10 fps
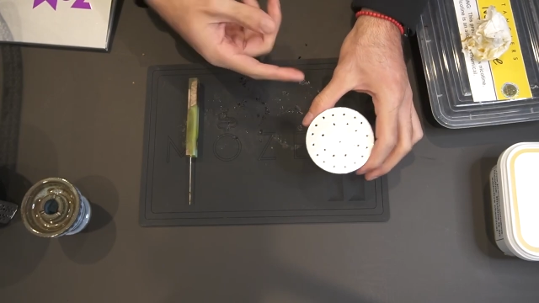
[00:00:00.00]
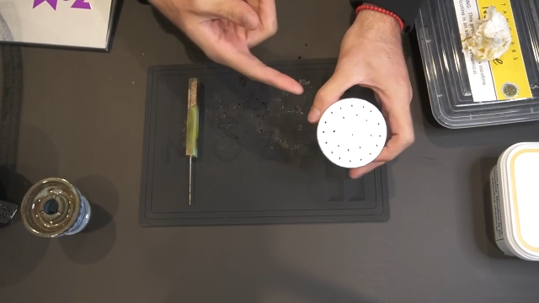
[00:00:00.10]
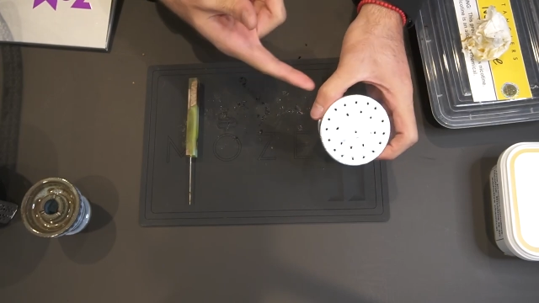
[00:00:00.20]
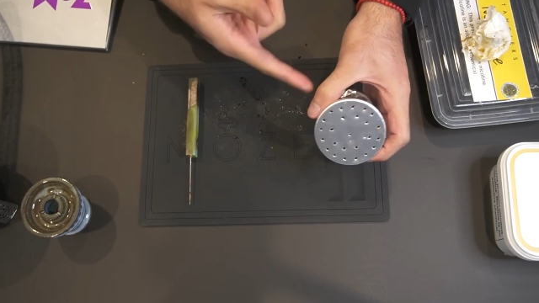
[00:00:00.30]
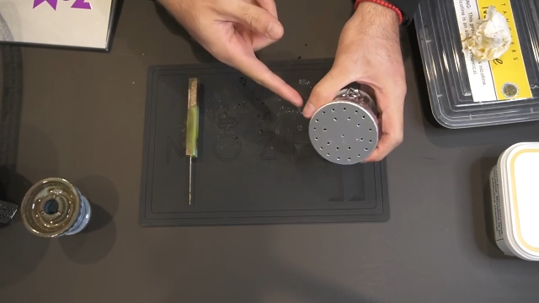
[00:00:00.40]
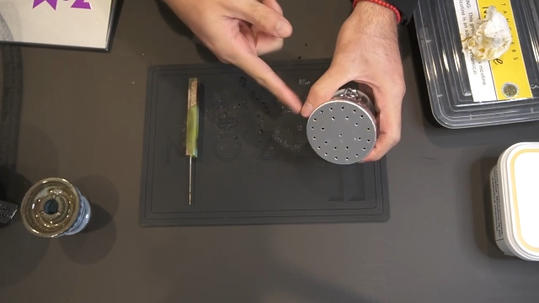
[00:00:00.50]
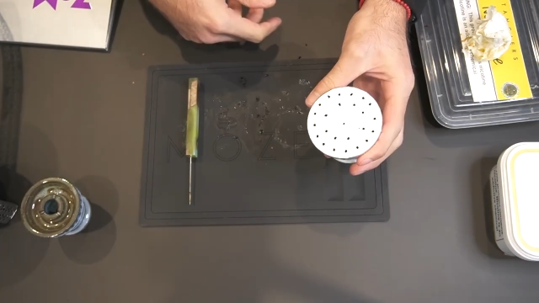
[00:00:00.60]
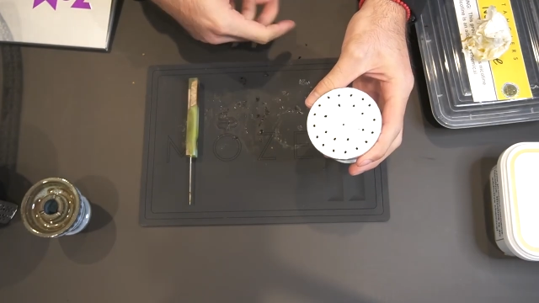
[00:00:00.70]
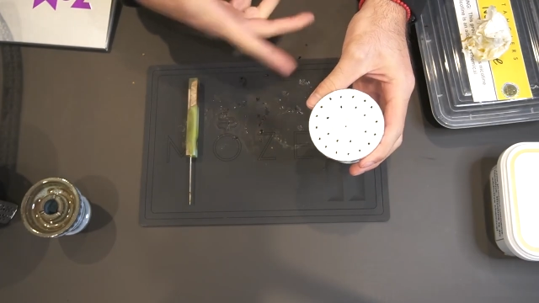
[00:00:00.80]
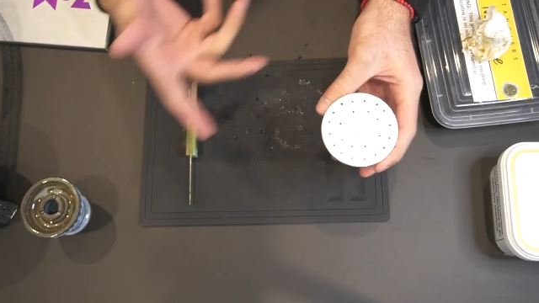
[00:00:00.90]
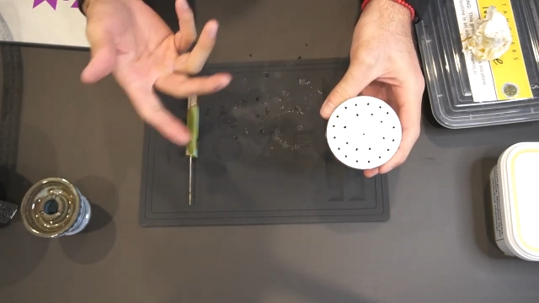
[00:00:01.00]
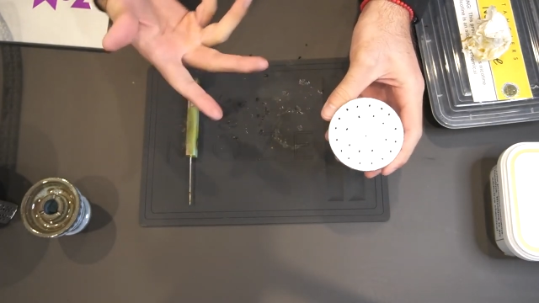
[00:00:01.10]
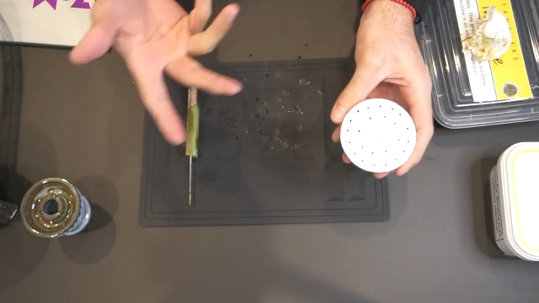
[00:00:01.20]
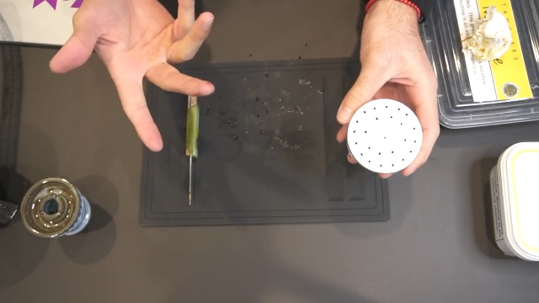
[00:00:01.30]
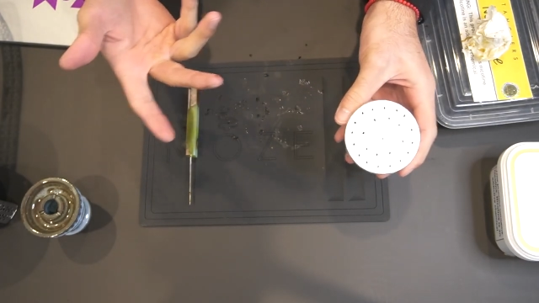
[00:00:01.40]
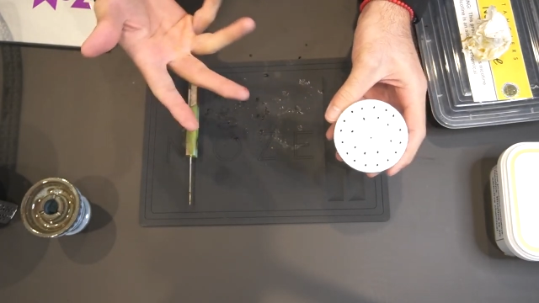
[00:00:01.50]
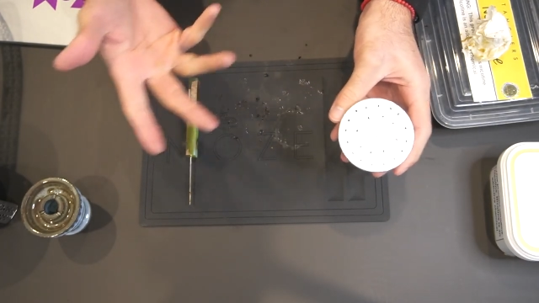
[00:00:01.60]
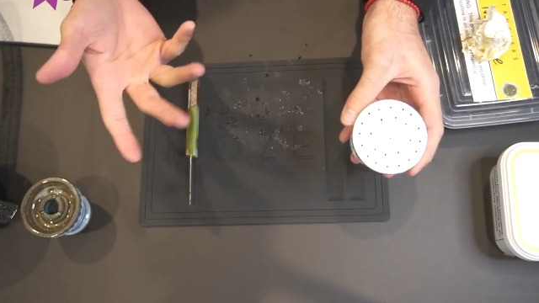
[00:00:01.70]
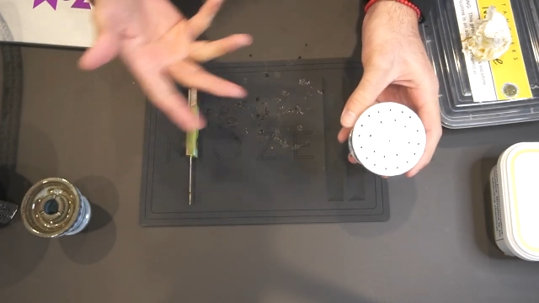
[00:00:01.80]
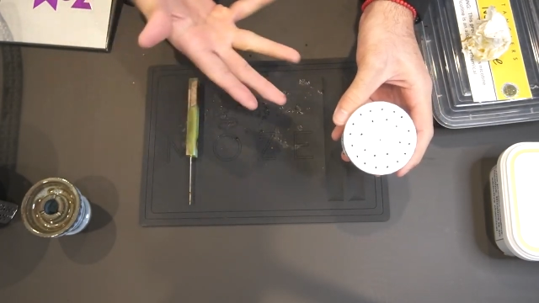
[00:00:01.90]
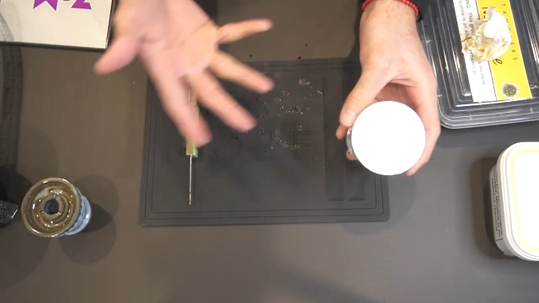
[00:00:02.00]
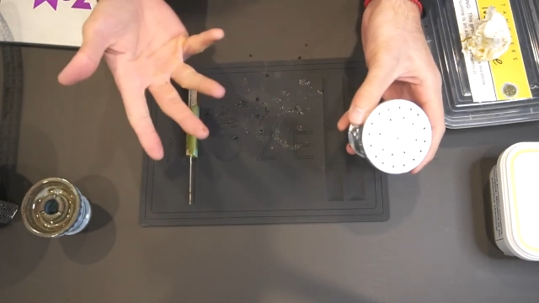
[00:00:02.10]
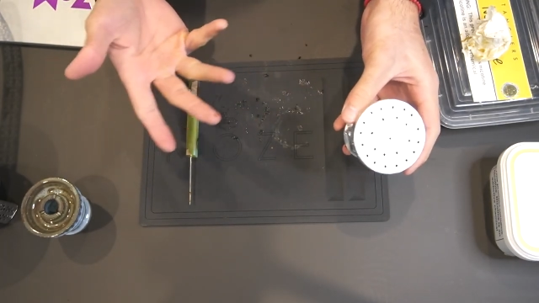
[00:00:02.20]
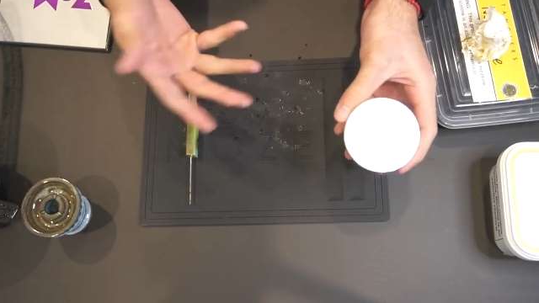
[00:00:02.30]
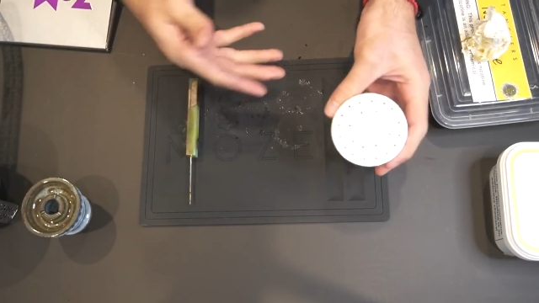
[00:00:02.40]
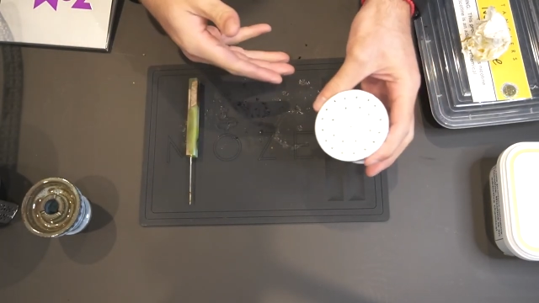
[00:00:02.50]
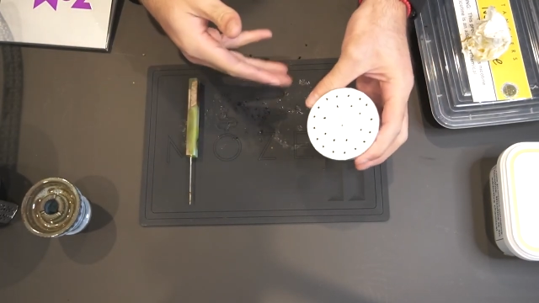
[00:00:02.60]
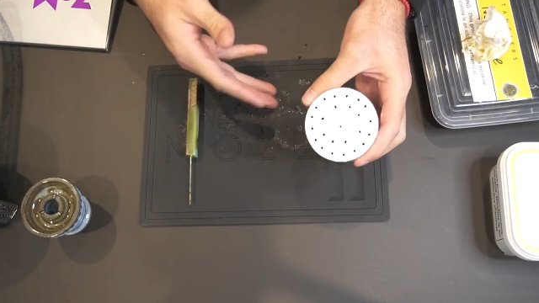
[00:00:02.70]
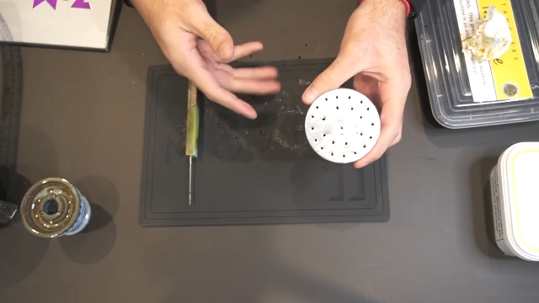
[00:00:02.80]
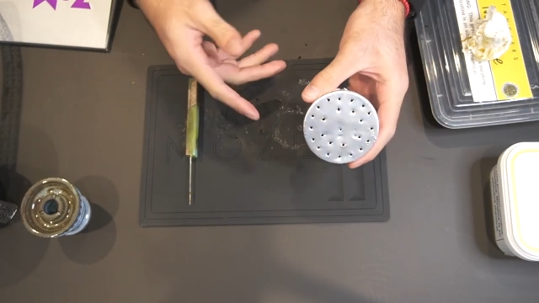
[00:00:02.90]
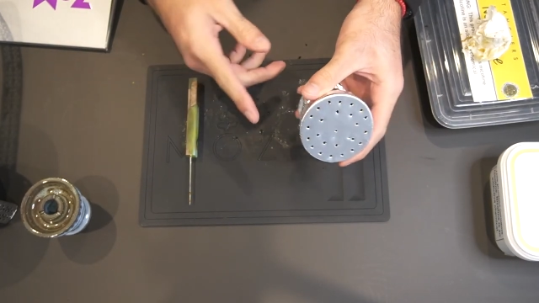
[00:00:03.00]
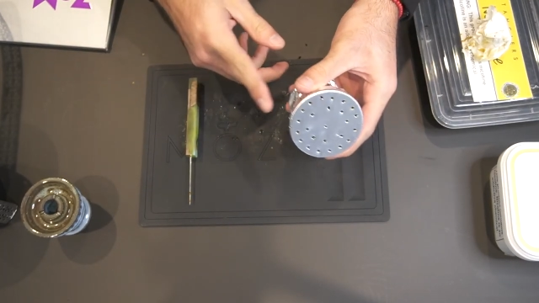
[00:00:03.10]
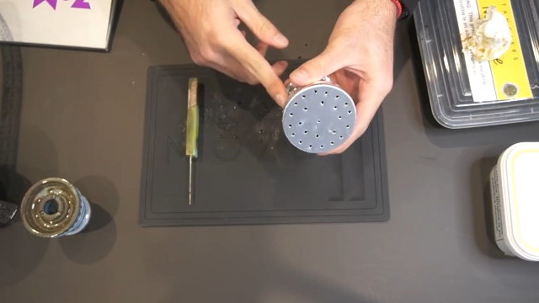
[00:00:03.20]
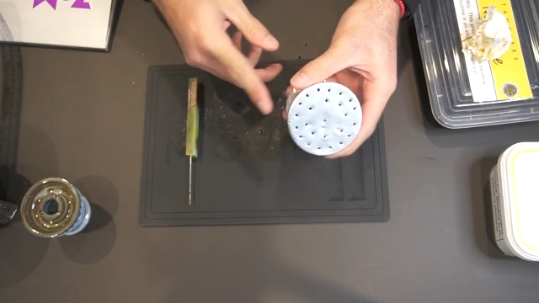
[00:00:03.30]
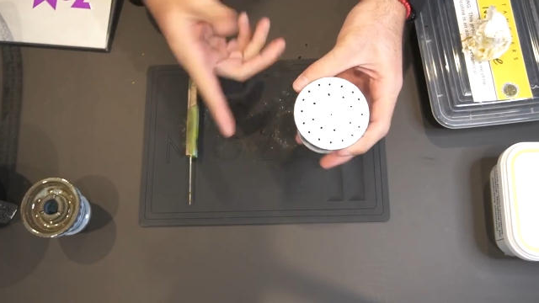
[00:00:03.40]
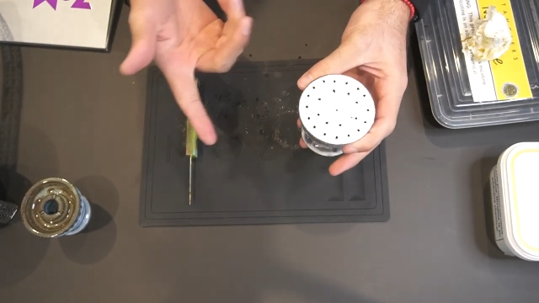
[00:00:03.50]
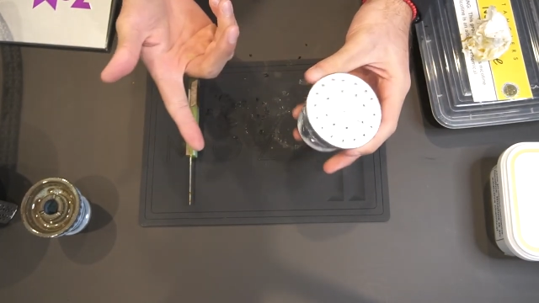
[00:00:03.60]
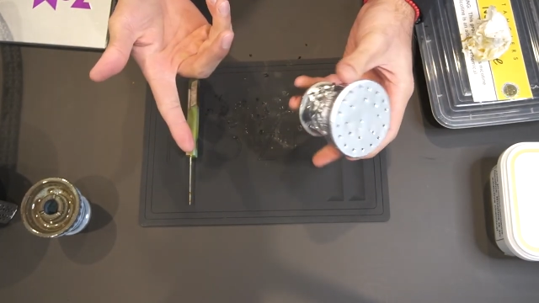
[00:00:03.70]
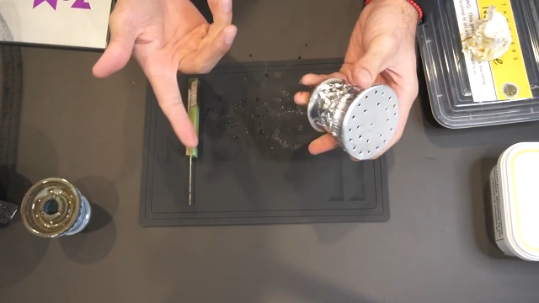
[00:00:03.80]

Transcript: (no speaker visible)